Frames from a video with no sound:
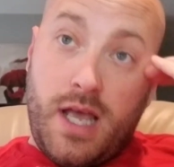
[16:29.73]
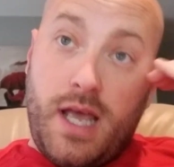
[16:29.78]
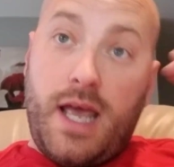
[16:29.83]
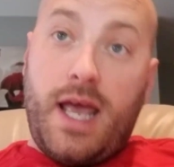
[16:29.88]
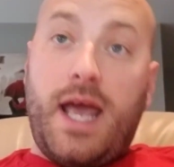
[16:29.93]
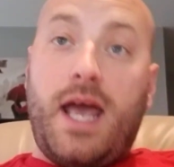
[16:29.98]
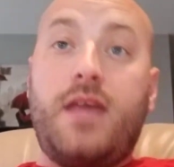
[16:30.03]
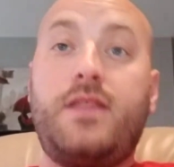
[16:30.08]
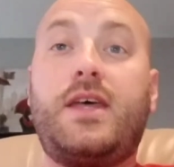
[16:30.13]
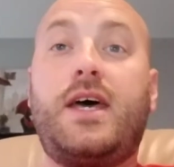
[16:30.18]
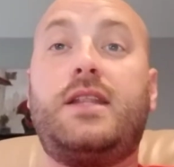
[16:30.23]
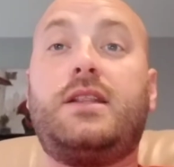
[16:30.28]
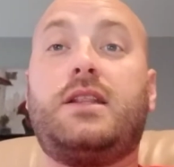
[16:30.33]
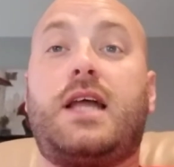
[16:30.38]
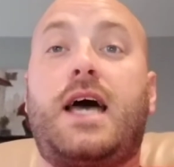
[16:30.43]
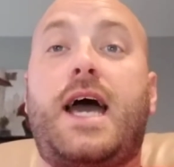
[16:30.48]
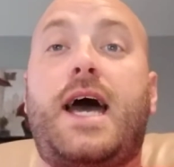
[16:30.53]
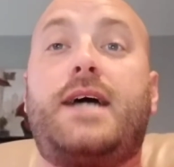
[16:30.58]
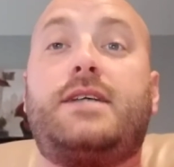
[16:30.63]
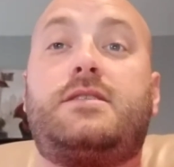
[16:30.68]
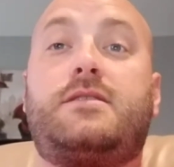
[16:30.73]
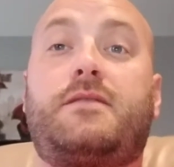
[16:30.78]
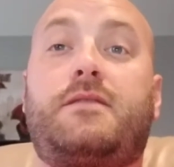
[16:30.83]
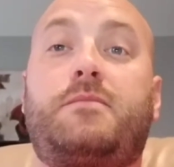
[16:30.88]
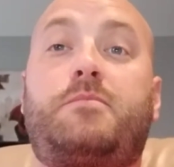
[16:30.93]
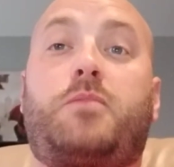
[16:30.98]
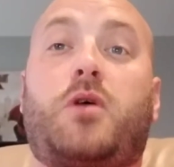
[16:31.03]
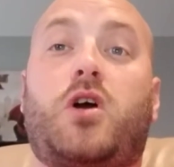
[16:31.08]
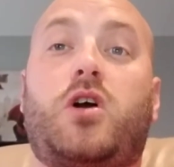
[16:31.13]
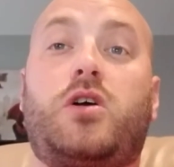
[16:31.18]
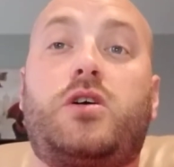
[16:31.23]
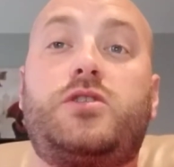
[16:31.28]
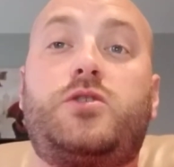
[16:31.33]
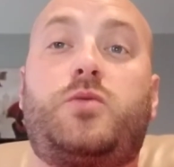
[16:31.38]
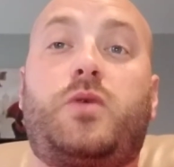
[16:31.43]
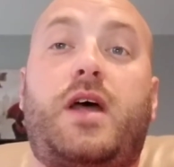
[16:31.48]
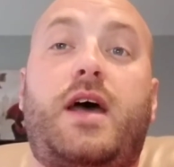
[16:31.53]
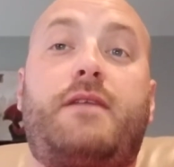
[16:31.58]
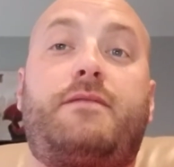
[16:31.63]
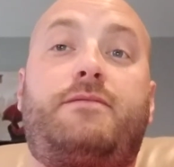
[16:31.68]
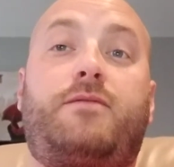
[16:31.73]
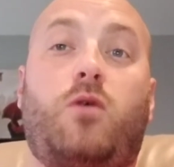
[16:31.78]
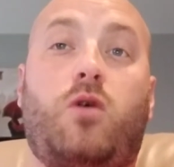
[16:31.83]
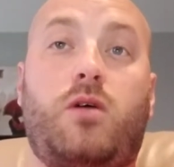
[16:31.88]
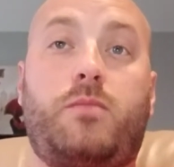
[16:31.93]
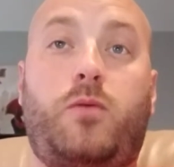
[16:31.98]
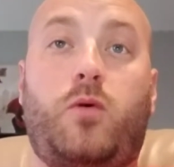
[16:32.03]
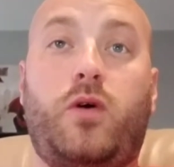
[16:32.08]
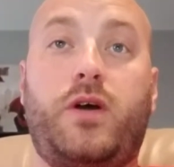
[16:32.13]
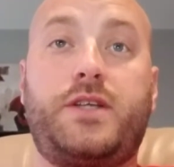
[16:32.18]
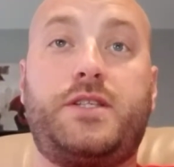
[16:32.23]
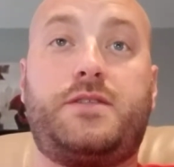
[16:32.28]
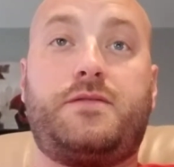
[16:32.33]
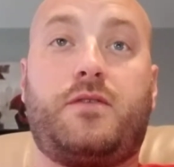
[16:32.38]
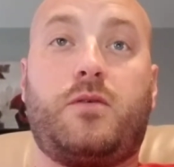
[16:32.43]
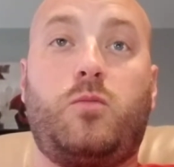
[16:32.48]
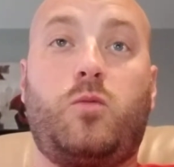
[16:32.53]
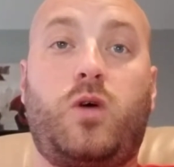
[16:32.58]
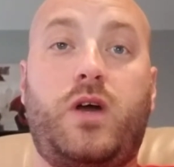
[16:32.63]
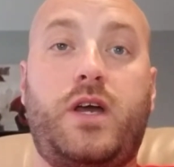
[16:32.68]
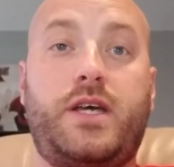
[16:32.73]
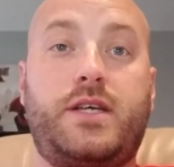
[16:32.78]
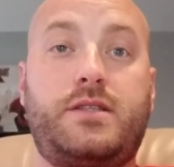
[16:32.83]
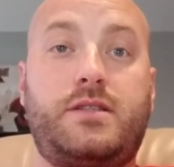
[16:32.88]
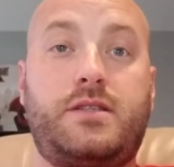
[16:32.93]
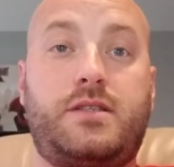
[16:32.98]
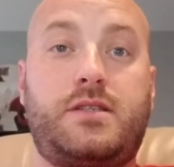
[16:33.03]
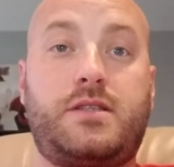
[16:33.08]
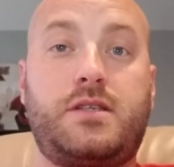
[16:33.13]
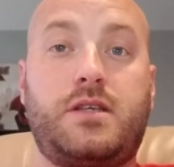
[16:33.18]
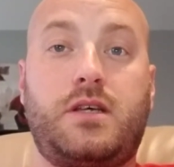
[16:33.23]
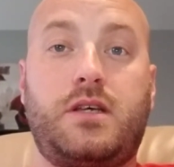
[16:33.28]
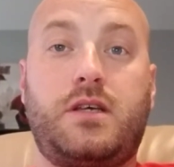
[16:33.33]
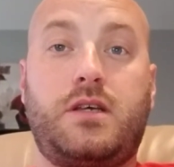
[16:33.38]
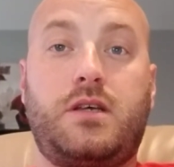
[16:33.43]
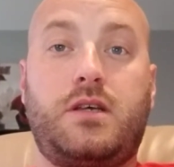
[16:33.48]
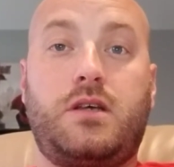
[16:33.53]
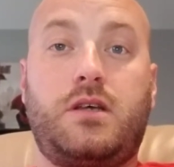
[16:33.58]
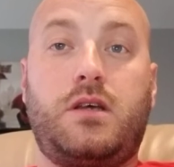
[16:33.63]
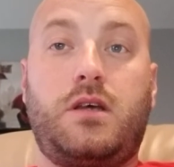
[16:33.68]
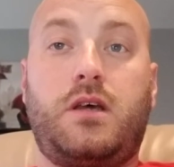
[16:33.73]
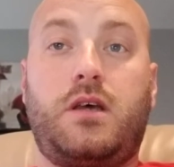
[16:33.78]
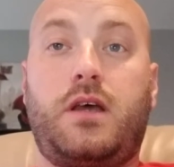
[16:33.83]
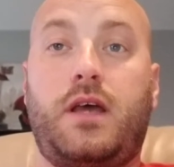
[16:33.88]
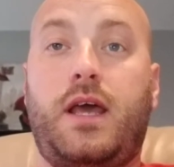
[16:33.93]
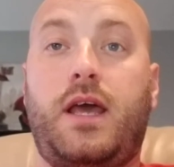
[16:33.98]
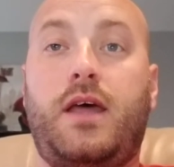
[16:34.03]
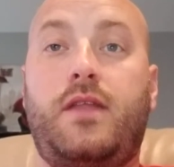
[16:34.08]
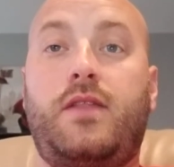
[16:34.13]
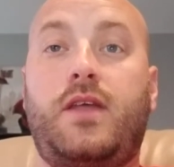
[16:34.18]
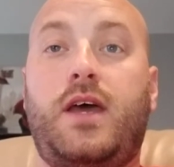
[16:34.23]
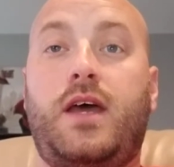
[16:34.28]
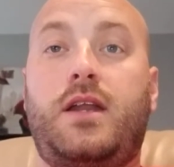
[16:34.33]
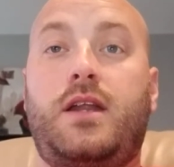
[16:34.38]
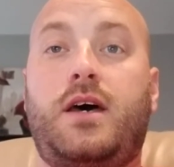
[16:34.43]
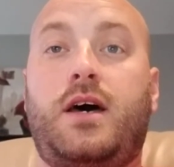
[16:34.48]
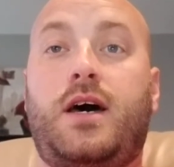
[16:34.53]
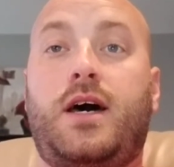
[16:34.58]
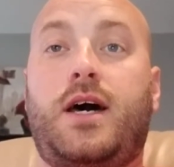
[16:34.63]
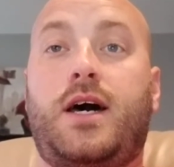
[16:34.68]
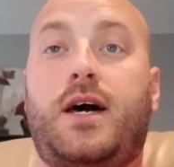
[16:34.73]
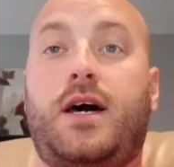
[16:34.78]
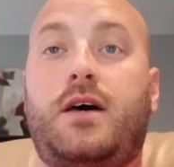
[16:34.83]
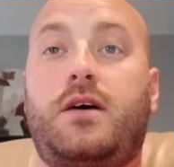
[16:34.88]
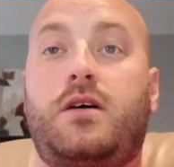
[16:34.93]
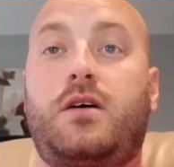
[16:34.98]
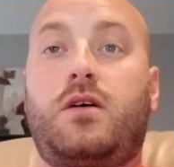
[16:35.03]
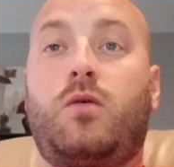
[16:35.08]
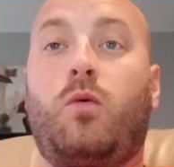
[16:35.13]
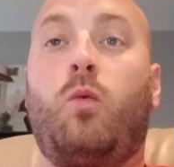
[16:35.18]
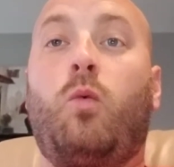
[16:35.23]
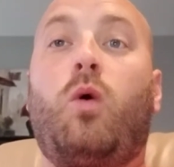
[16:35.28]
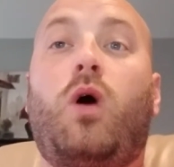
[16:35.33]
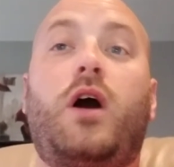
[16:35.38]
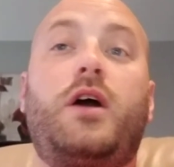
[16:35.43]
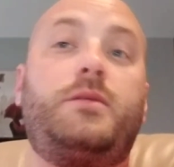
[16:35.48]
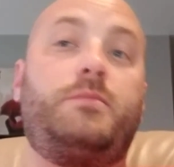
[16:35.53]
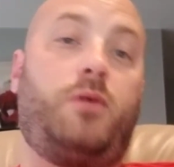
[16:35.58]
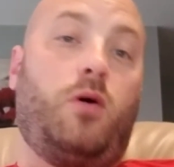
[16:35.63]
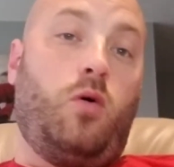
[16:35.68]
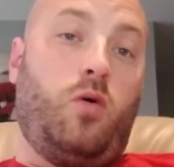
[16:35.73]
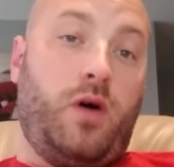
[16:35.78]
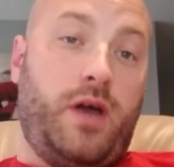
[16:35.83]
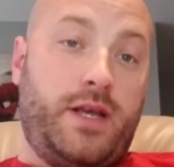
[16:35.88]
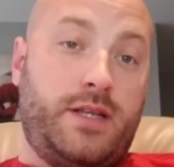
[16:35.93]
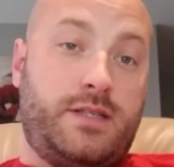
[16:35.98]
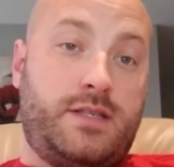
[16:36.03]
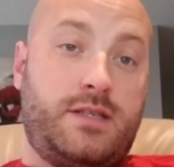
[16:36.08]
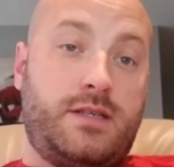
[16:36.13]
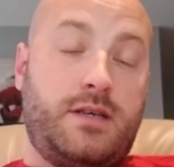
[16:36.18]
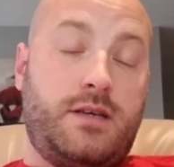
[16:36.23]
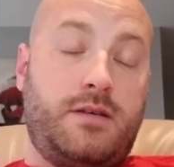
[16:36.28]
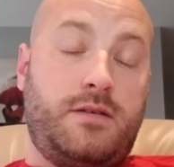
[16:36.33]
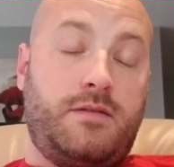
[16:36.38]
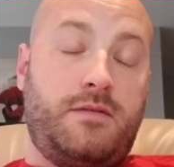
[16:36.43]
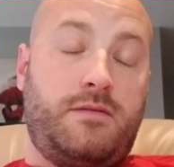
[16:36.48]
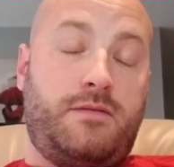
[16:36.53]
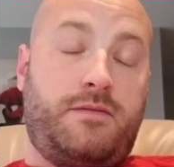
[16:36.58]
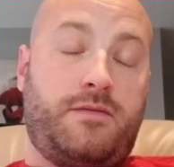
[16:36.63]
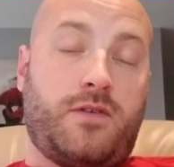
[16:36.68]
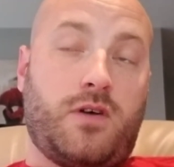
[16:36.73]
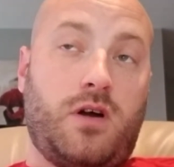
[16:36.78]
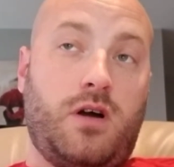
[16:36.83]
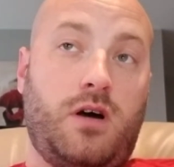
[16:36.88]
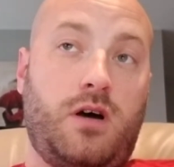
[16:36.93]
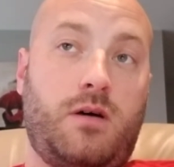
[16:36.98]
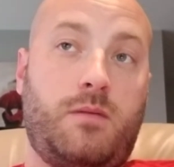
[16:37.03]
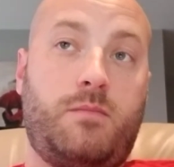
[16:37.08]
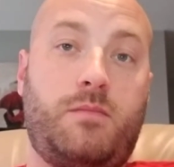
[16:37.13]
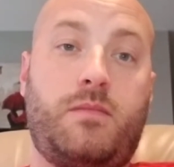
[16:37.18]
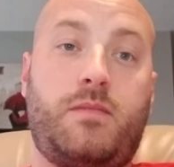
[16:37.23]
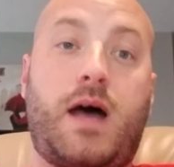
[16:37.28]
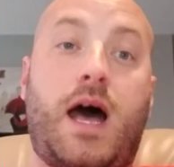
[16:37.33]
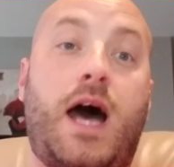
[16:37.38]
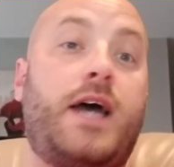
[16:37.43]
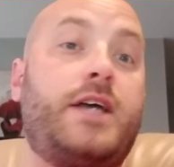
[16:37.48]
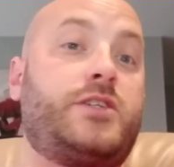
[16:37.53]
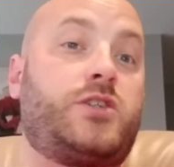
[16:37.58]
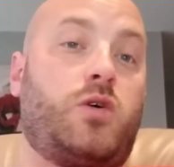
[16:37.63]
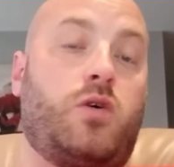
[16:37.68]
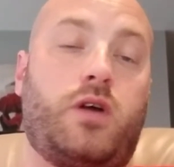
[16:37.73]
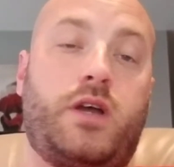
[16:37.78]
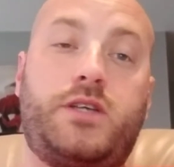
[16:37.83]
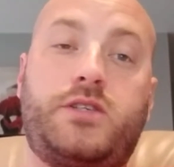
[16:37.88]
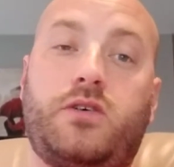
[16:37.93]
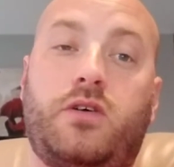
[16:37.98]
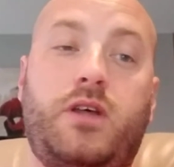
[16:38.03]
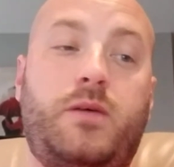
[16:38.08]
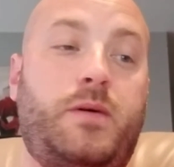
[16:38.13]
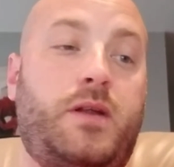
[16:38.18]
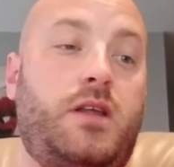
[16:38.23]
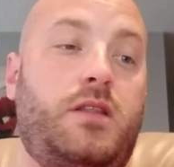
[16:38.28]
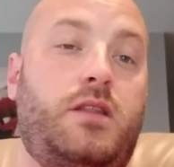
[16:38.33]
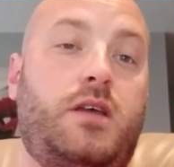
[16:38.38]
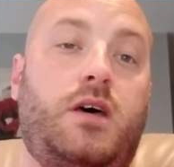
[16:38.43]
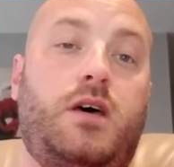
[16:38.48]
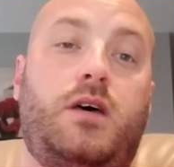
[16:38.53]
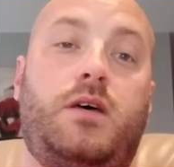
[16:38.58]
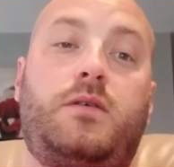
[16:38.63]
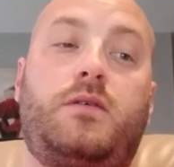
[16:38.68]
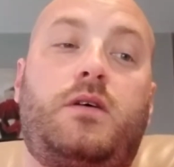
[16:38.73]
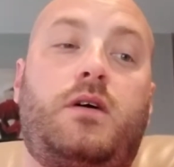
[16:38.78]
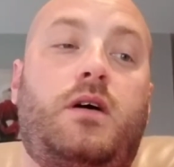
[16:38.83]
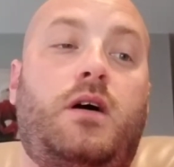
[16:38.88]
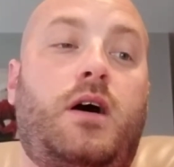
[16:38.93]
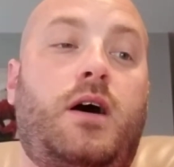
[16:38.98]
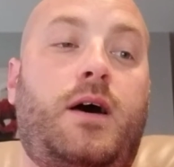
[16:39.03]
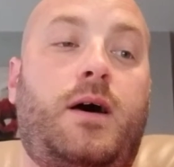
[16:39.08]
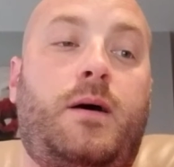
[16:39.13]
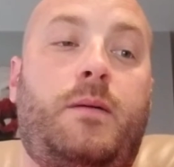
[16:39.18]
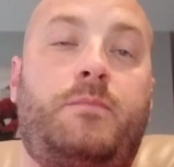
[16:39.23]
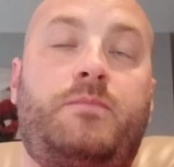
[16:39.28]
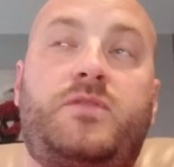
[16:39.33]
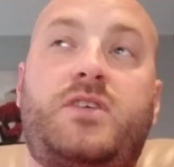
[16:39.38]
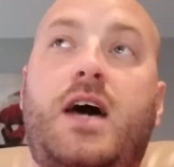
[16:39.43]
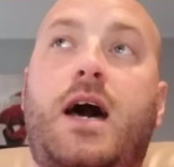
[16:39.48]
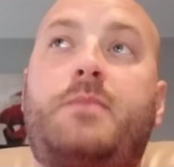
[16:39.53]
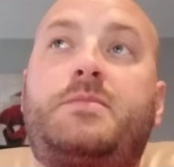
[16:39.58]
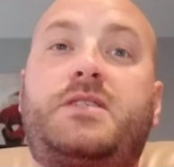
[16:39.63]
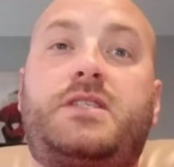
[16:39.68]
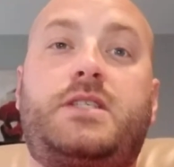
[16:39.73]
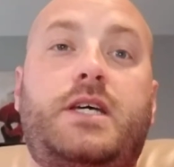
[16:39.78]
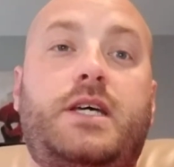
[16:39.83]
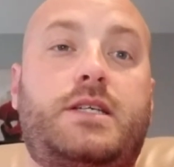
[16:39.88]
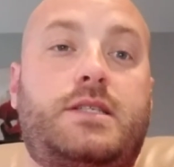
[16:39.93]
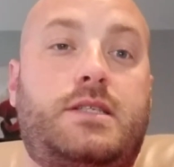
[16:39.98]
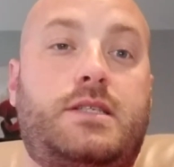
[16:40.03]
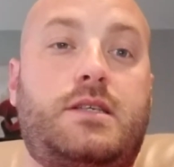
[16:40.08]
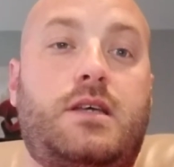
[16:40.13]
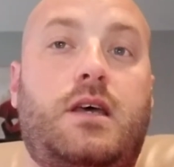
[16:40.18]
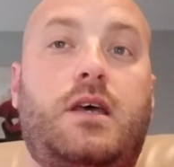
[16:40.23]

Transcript: And then last, Burns would have 4 points from wins, and then 1 point from high score. He's only been in the top 6